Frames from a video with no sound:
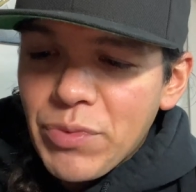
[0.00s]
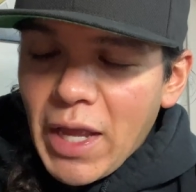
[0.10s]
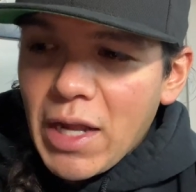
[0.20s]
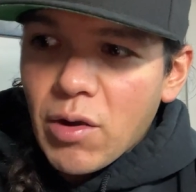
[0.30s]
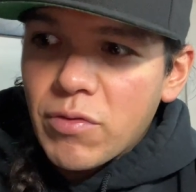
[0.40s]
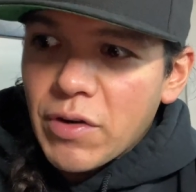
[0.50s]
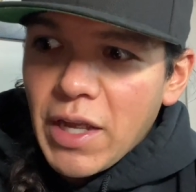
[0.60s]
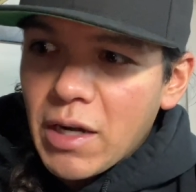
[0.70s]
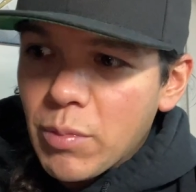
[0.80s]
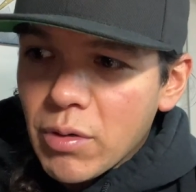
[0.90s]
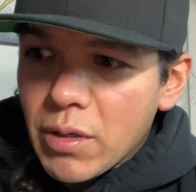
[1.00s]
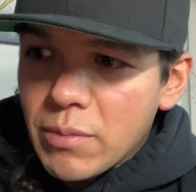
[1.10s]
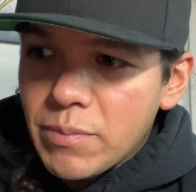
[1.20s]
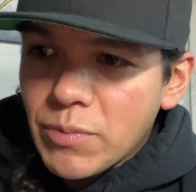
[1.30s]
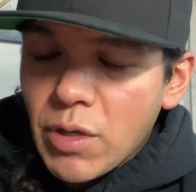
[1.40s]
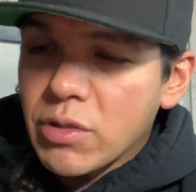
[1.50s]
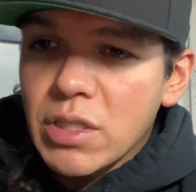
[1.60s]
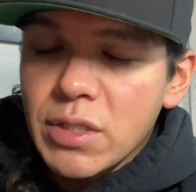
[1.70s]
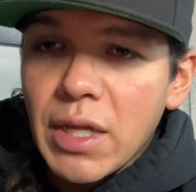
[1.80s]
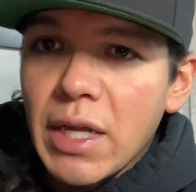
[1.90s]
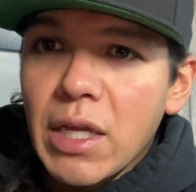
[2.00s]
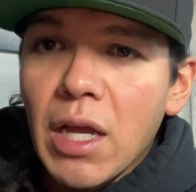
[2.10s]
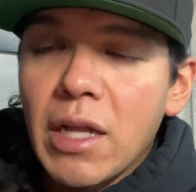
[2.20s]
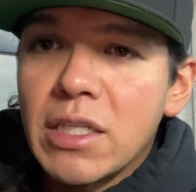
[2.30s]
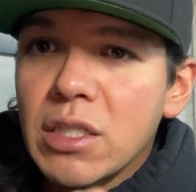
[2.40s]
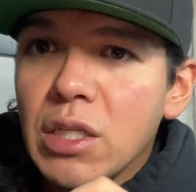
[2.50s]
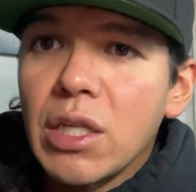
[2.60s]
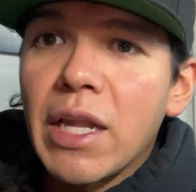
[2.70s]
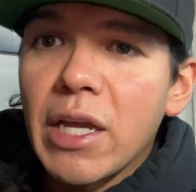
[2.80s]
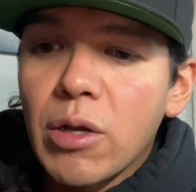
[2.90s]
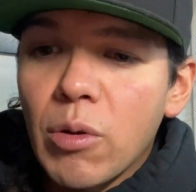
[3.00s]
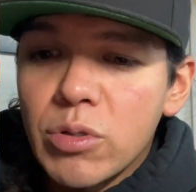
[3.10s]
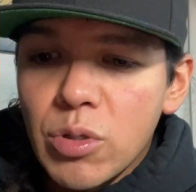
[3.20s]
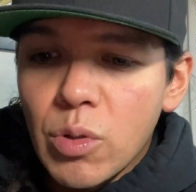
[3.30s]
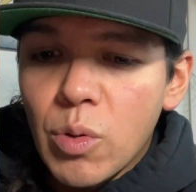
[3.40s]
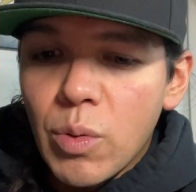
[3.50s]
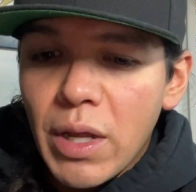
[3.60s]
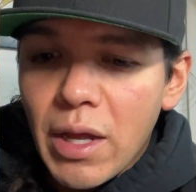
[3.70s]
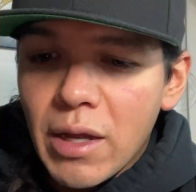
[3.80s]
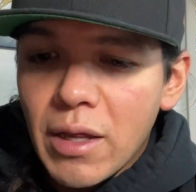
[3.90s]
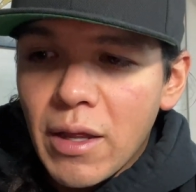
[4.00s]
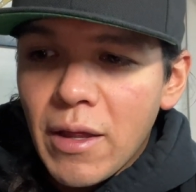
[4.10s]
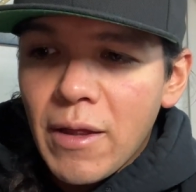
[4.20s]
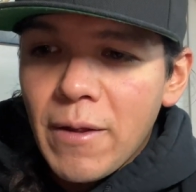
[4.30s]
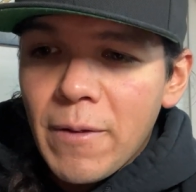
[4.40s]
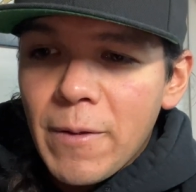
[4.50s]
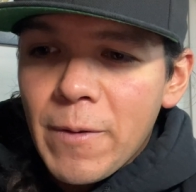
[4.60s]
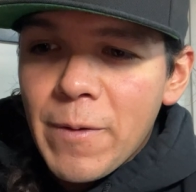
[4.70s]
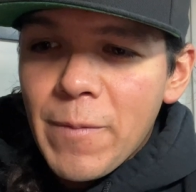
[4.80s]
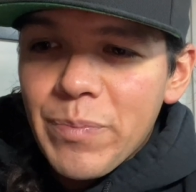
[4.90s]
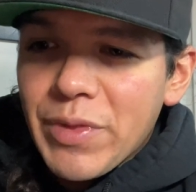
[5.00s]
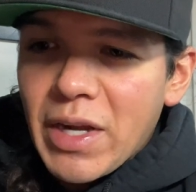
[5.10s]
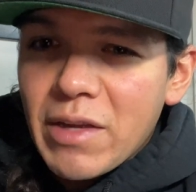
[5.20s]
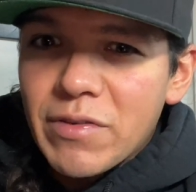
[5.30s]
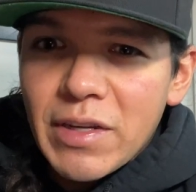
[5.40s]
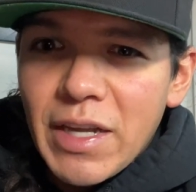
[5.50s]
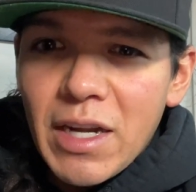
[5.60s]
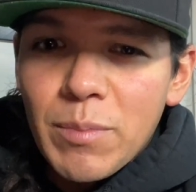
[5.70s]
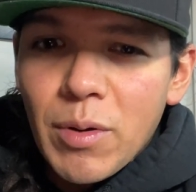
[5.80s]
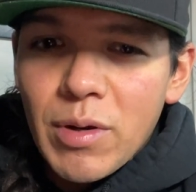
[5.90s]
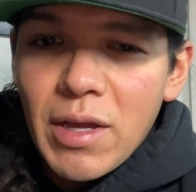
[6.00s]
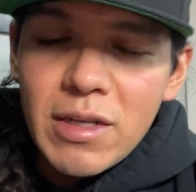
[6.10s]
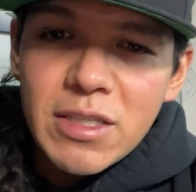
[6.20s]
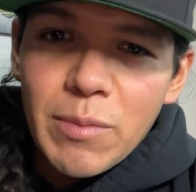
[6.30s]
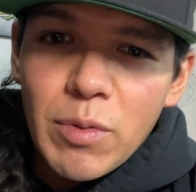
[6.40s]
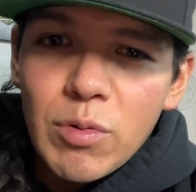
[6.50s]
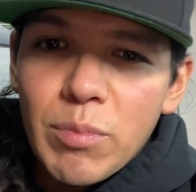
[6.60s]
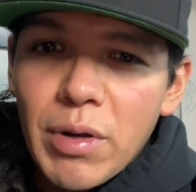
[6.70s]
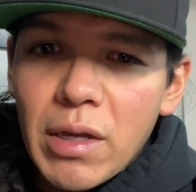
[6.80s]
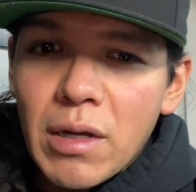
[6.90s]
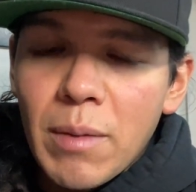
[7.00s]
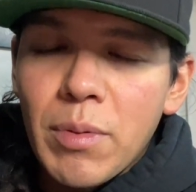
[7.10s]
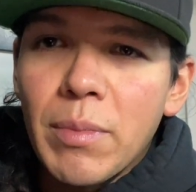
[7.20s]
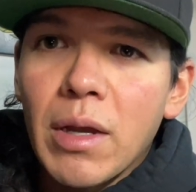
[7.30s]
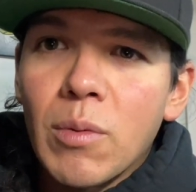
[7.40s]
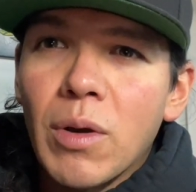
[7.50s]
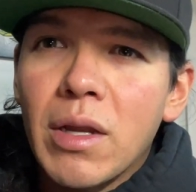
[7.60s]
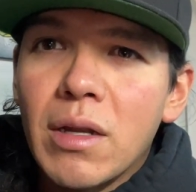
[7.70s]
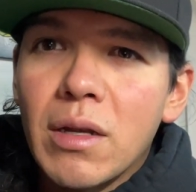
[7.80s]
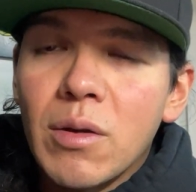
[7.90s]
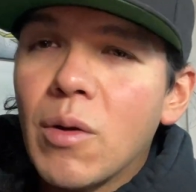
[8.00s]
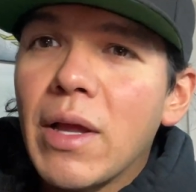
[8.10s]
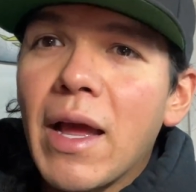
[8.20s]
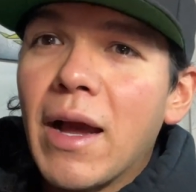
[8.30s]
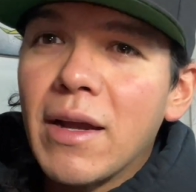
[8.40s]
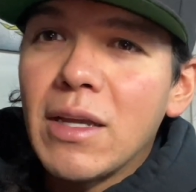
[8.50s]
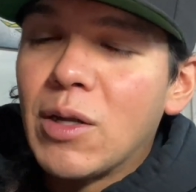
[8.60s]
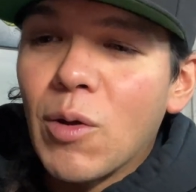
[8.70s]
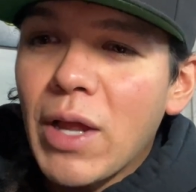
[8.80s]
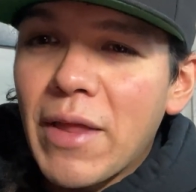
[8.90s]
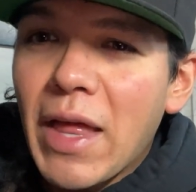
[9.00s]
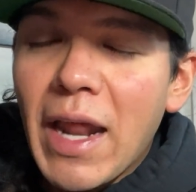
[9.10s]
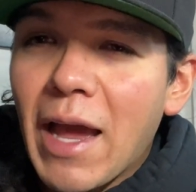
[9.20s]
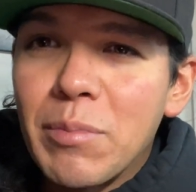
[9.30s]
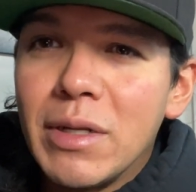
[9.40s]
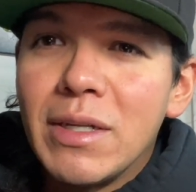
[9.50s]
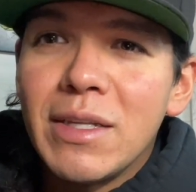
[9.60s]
and I'll forget about it. I just let it go so quick that I forget about it, and someone will bring it up and be like, what? Oh yeah, that happened,